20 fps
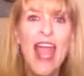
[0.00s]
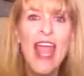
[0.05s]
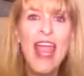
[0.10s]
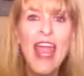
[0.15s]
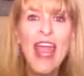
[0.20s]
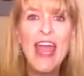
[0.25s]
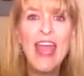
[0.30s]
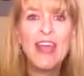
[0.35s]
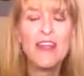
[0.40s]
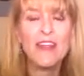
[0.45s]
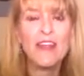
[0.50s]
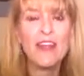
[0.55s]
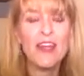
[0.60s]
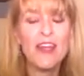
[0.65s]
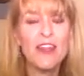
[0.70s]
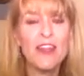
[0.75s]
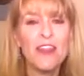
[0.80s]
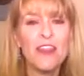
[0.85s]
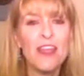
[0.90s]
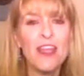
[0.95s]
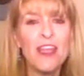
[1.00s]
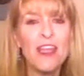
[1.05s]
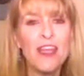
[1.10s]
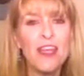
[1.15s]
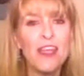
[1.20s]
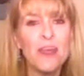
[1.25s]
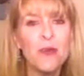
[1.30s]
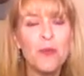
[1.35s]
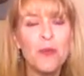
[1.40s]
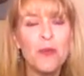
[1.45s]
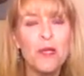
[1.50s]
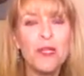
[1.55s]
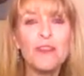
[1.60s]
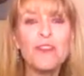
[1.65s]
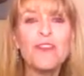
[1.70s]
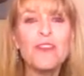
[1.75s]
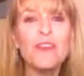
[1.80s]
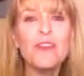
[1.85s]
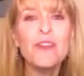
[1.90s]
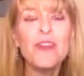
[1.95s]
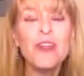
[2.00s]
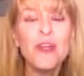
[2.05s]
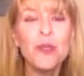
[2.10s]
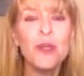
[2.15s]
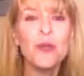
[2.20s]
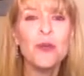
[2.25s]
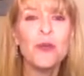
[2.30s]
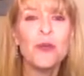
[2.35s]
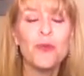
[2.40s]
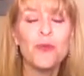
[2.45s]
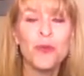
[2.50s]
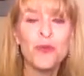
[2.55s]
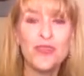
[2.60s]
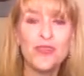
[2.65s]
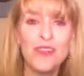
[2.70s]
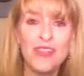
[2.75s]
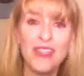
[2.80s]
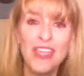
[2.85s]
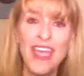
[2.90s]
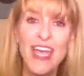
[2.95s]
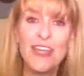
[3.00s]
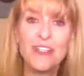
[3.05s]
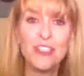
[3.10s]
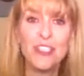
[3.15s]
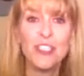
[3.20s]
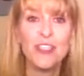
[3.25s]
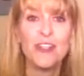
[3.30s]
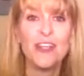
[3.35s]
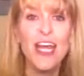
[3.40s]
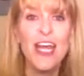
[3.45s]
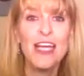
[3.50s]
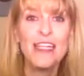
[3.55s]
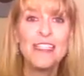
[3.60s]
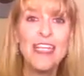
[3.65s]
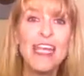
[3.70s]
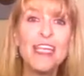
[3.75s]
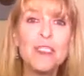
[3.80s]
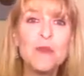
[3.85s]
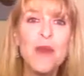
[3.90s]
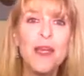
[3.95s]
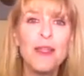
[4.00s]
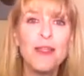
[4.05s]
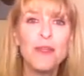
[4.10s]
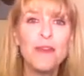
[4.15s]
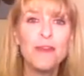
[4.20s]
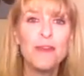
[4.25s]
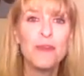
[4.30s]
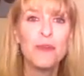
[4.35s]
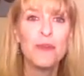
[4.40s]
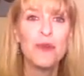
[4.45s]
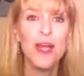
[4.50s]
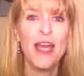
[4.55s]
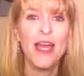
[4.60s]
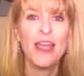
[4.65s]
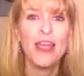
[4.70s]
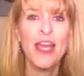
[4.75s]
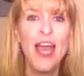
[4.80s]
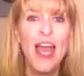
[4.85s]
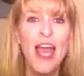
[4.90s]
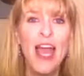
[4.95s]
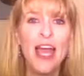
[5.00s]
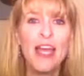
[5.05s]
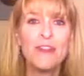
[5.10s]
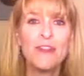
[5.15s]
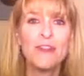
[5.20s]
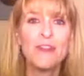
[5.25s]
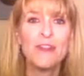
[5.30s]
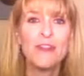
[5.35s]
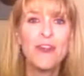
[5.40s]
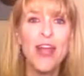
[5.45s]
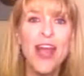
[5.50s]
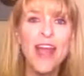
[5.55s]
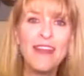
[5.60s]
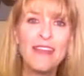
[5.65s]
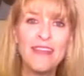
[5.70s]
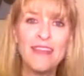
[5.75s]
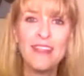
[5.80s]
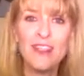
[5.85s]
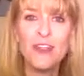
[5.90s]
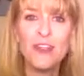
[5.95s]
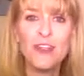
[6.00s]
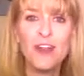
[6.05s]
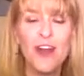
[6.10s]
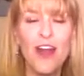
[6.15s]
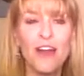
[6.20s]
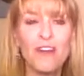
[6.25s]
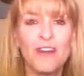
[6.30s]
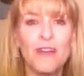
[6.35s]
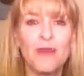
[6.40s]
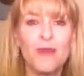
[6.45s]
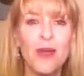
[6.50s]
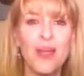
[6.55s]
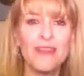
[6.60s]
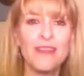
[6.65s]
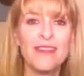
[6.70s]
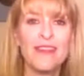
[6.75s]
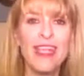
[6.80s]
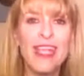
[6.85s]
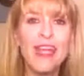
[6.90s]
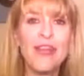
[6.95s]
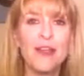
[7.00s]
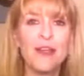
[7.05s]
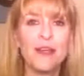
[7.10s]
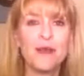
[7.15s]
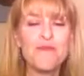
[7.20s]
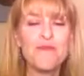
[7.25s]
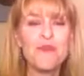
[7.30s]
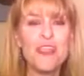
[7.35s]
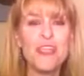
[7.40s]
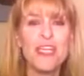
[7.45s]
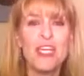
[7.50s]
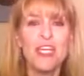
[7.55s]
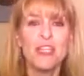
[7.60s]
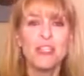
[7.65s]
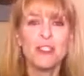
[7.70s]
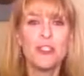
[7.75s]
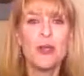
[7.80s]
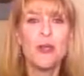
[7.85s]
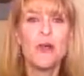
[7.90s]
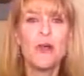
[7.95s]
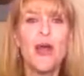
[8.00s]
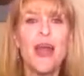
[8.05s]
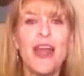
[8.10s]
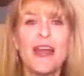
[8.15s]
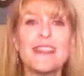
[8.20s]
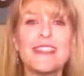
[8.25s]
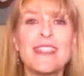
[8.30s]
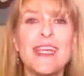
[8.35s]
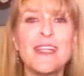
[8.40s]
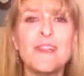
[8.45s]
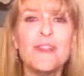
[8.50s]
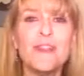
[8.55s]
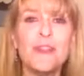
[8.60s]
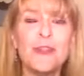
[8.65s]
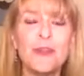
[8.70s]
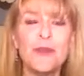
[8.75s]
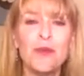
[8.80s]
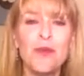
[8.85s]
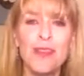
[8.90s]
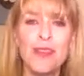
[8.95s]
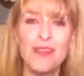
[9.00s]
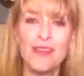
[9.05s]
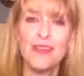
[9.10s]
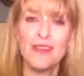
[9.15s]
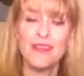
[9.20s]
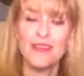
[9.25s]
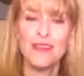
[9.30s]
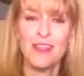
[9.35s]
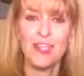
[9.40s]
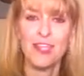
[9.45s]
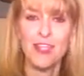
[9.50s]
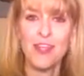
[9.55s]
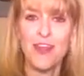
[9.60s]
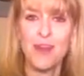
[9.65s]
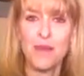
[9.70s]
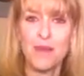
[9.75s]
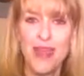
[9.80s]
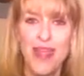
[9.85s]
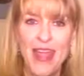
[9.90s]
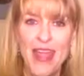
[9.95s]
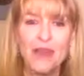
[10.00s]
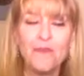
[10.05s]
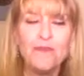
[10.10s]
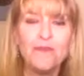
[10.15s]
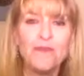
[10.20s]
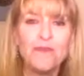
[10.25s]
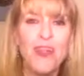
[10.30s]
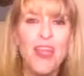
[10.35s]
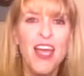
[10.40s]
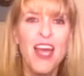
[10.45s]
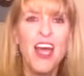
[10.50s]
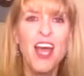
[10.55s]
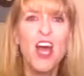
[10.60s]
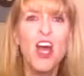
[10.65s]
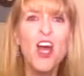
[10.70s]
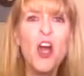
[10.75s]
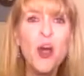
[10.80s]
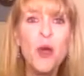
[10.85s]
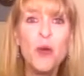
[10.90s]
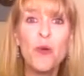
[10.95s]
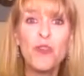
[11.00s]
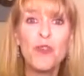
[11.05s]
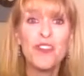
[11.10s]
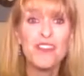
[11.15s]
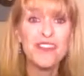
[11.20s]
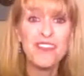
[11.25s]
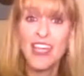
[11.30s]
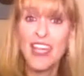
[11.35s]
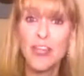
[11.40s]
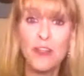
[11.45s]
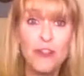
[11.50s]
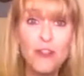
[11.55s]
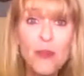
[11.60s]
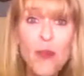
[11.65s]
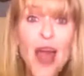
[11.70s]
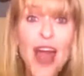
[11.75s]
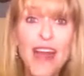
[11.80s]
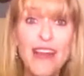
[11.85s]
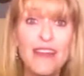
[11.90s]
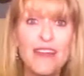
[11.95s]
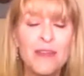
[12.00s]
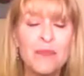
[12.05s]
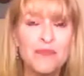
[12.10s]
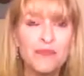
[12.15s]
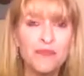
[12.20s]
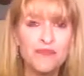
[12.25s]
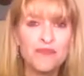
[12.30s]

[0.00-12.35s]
and the person who was the cashier takes my loaf of bread and drags it across the wet scanner. So I said to this young man, "Oh, the scanner's wet."